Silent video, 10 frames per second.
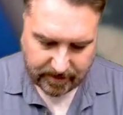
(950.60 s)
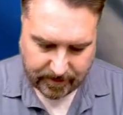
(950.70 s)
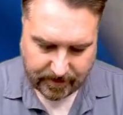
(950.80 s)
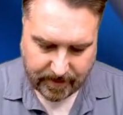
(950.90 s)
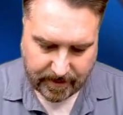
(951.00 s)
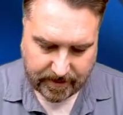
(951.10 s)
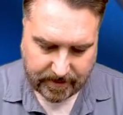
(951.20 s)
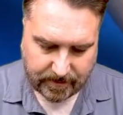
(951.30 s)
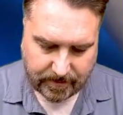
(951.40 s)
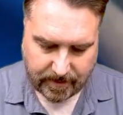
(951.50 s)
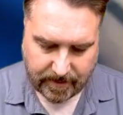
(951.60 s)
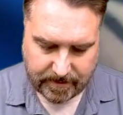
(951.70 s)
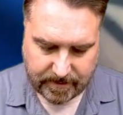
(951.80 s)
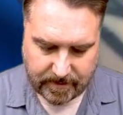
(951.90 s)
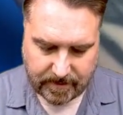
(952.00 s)
before I get too
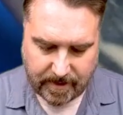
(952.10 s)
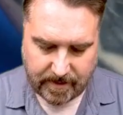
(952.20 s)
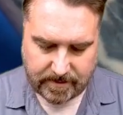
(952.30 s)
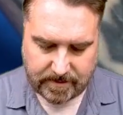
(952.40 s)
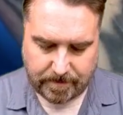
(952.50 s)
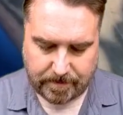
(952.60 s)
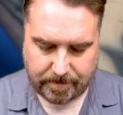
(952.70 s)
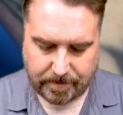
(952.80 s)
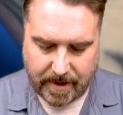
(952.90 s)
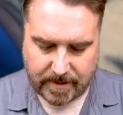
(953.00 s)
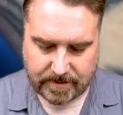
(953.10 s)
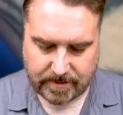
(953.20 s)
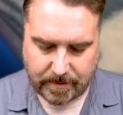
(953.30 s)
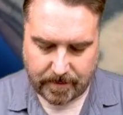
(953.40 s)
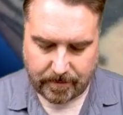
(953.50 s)
crazy. Yeah, this box has
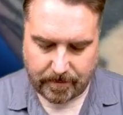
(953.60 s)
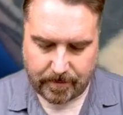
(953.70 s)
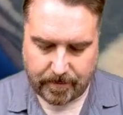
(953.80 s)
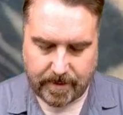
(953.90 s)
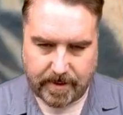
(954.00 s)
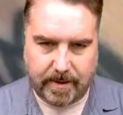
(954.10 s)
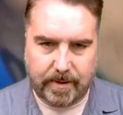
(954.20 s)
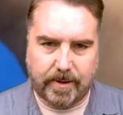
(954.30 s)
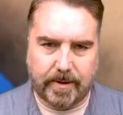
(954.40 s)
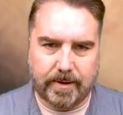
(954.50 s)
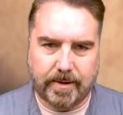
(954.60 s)
been really good.